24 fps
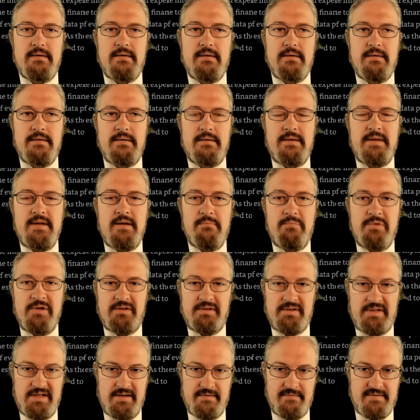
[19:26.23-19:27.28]
The
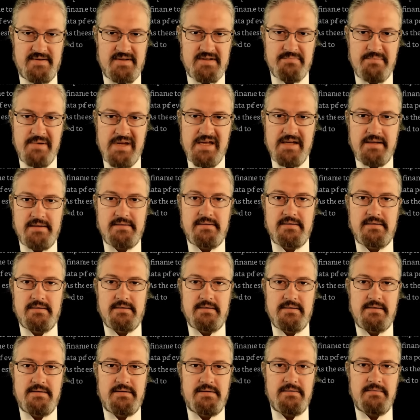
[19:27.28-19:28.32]
ability of this man
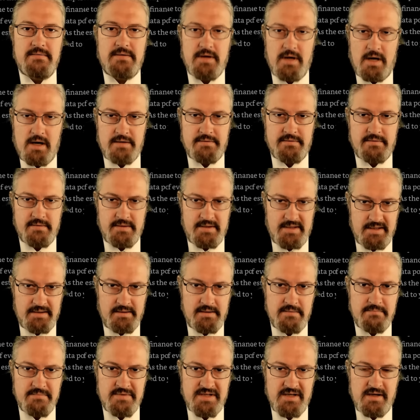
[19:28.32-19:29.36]
to contradict
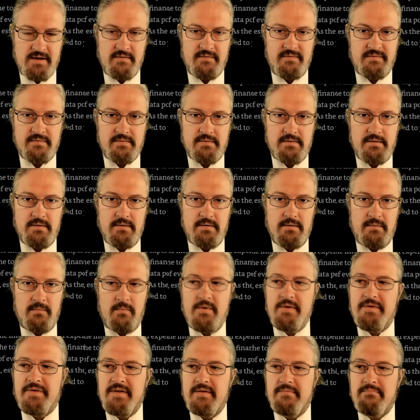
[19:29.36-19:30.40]
himself
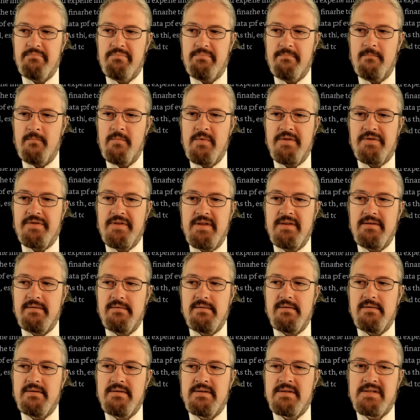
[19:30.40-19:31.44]
within
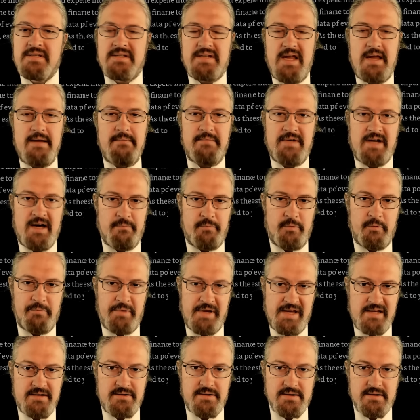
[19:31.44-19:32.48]
the same couple
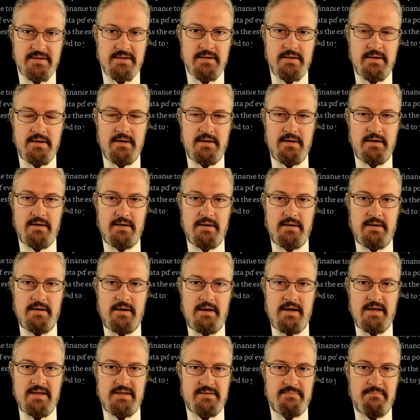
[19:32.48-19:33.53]
pages
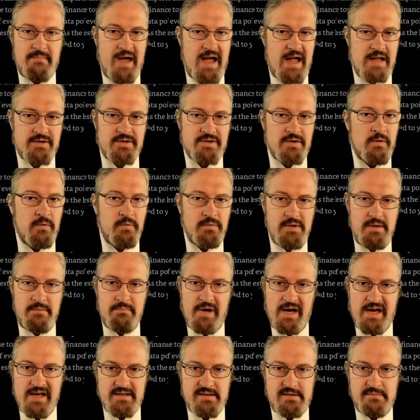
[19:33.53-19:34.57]
is matched only
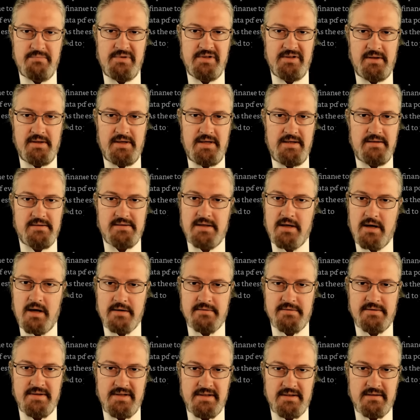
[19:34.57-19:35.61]
by his ability to
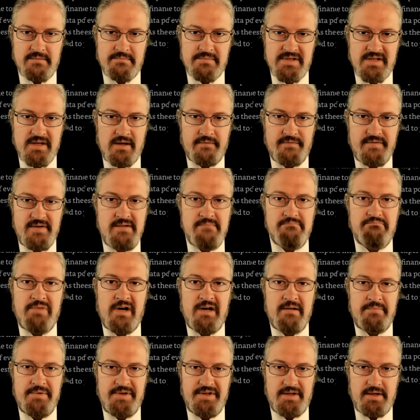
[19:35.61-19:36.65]
contradict himself in
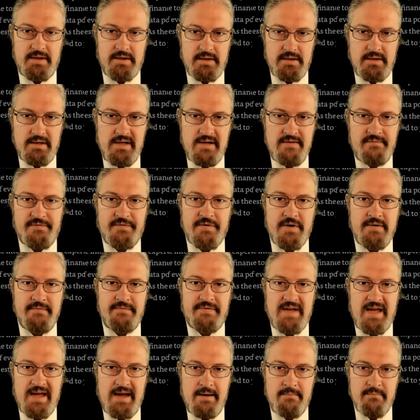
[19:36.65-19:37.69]
public, in front of
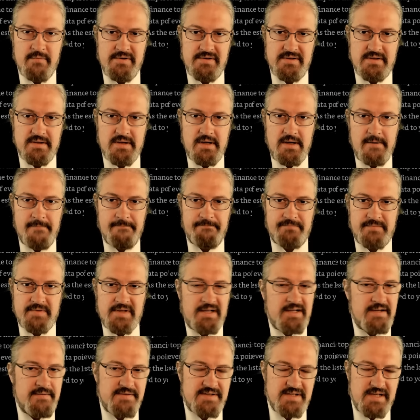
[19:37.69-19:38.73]
cameras.
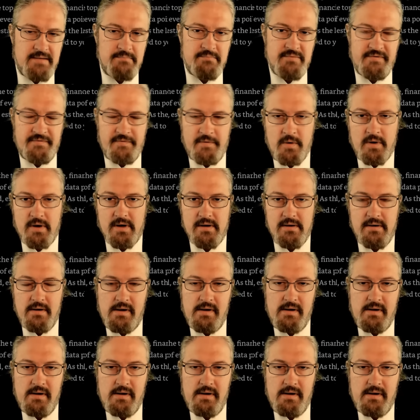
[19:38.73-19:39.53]
Like I've said before,